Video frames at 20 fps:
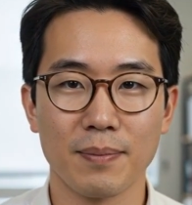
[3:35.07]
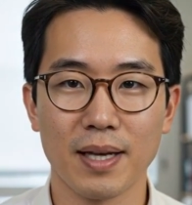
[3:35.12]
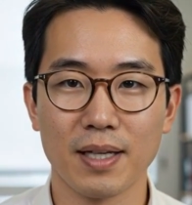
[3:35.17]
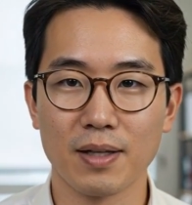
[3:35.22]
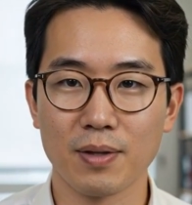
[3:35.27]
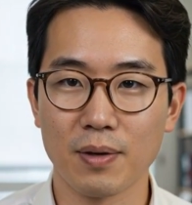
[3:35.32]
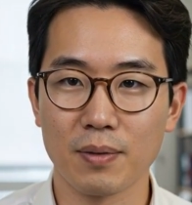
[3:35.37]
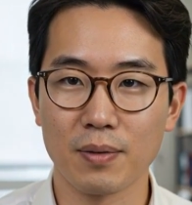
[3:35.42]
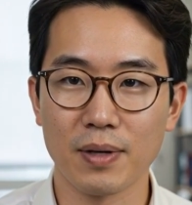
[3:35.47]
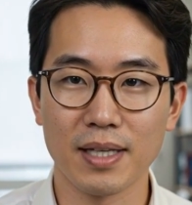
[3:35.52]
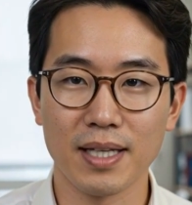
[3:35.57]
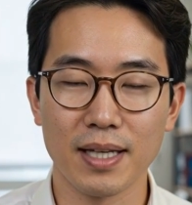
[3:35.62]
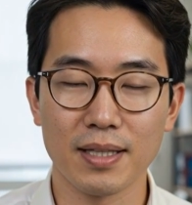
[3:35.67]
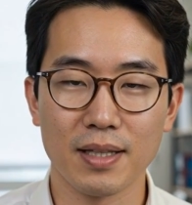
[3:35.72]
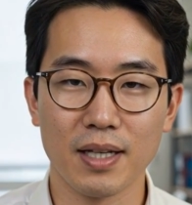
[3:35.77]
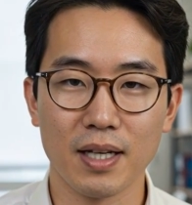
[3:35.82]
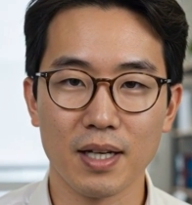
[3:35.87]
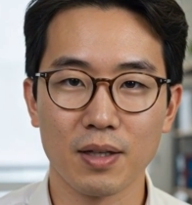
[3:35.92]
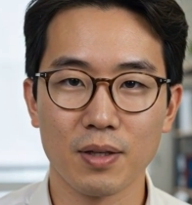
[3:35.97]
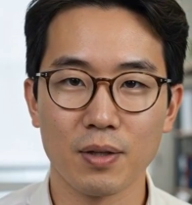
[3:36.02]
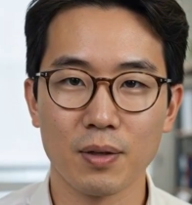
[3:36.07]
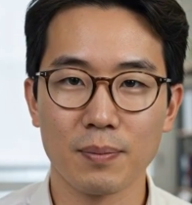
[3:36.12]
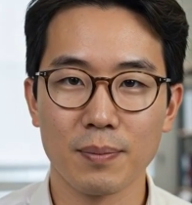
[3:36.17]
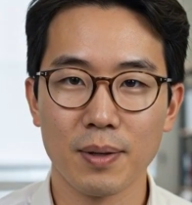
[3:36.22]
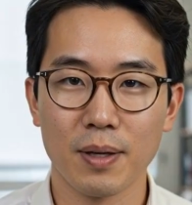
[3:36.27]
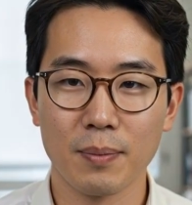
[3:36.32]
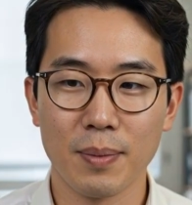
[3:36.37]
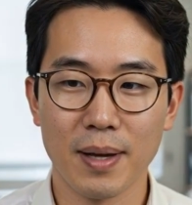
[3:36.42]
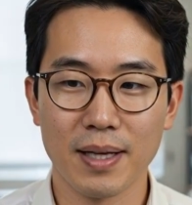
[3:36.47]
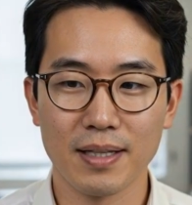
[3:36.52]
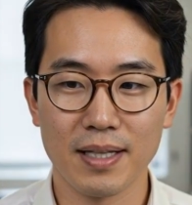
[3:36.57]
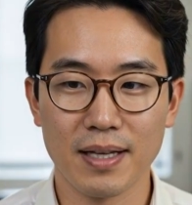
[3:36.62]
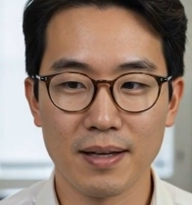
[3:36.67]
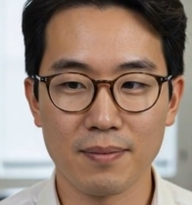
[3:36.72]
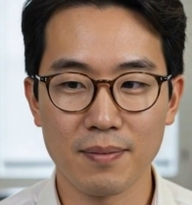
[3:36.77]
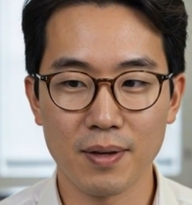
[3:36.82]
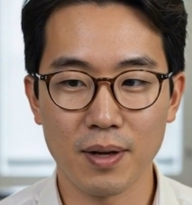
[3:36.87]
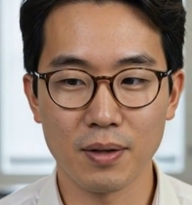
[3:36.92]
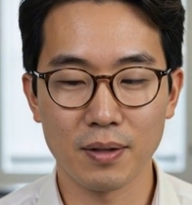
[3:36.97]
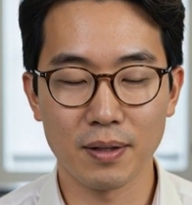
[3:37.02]
mainstream Linux kernel built by
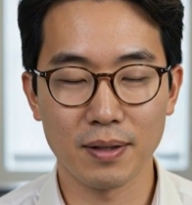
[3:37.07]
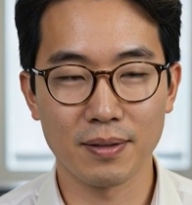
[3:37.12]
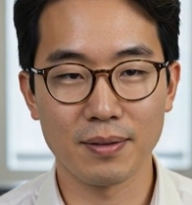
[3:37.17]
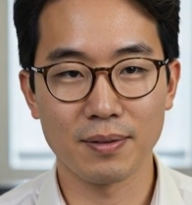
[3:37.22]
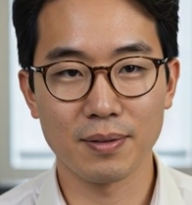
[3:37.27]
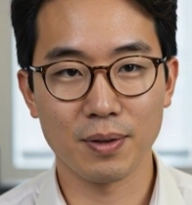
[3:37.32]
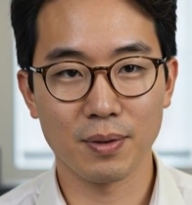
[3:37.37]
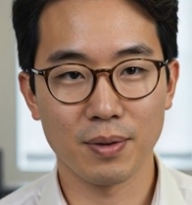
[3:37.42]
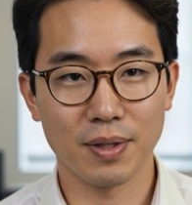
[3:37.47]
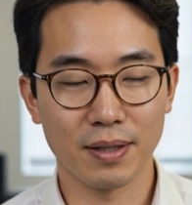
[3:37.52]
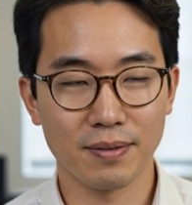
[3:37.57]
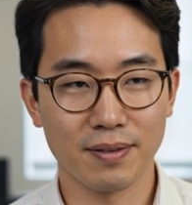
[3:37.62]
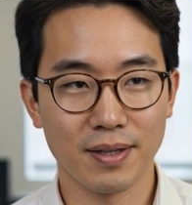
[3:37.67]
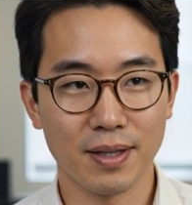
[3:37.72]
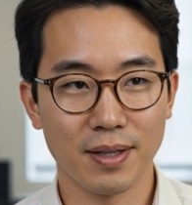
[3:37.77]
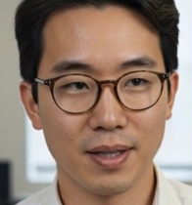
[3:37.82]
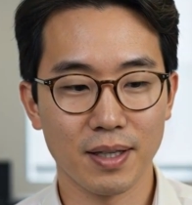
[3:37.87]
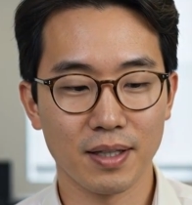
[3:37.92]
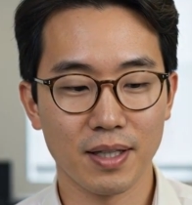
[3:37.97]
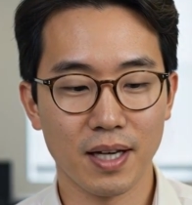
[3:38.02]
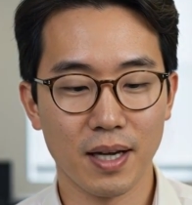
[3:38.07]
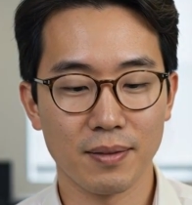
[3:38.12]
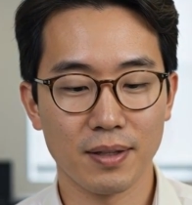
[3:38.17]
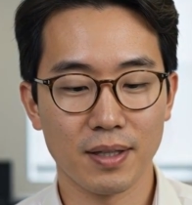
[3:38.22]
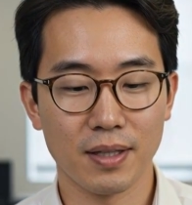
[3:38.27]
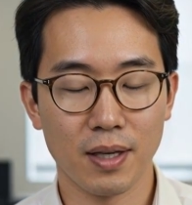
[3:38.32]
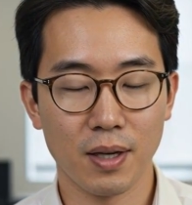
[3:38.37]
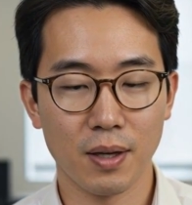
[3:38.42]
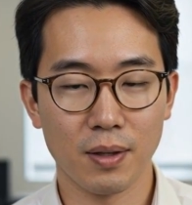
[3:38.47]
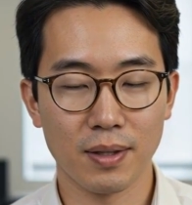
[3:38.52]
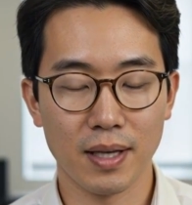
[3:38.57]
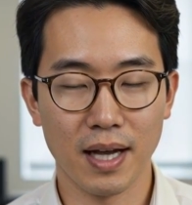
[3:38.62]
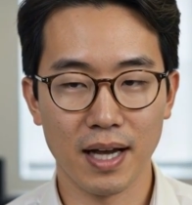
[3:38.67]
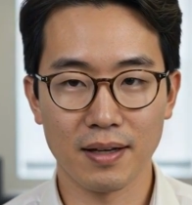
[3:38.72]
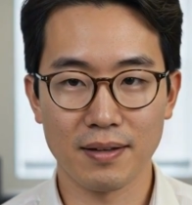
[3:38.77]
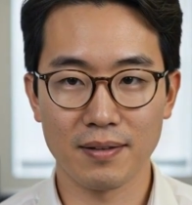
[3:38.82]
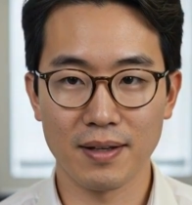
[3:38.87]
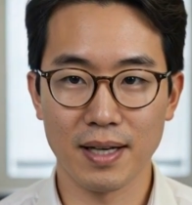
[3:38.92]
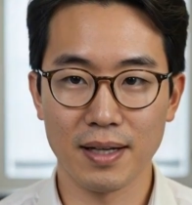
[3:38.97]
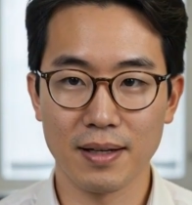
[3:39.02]
default through a configuration option called
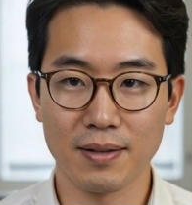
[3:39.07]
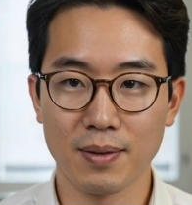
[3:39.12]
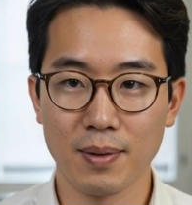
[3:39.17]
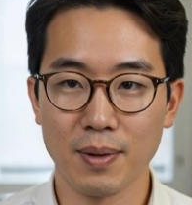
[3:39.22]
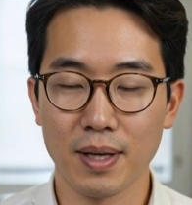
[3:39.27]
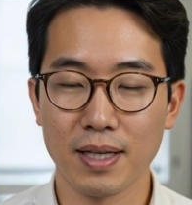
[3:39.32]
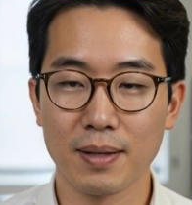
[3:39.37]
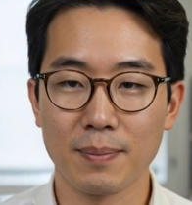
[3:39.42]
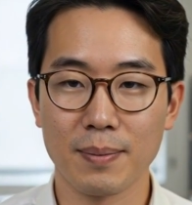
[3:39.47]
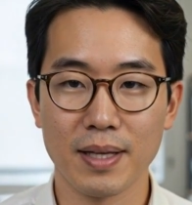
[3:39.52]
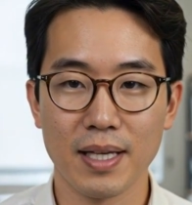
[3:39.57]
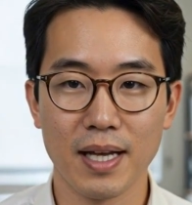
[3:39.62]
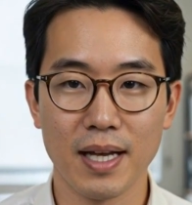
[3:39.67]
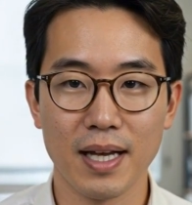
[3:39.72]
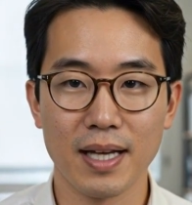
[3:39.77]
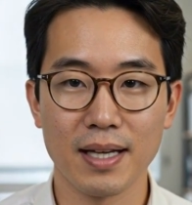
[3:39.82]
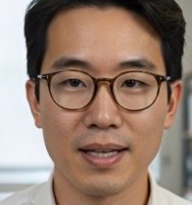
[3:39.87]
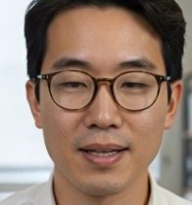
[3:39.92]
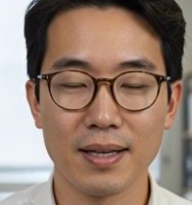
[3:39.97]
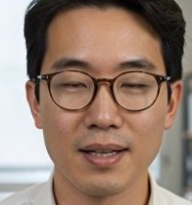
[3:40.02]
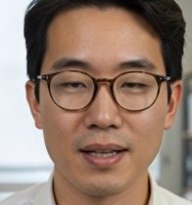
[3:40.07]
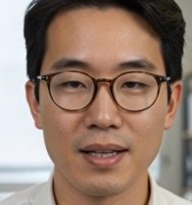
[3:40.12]
config futexpi.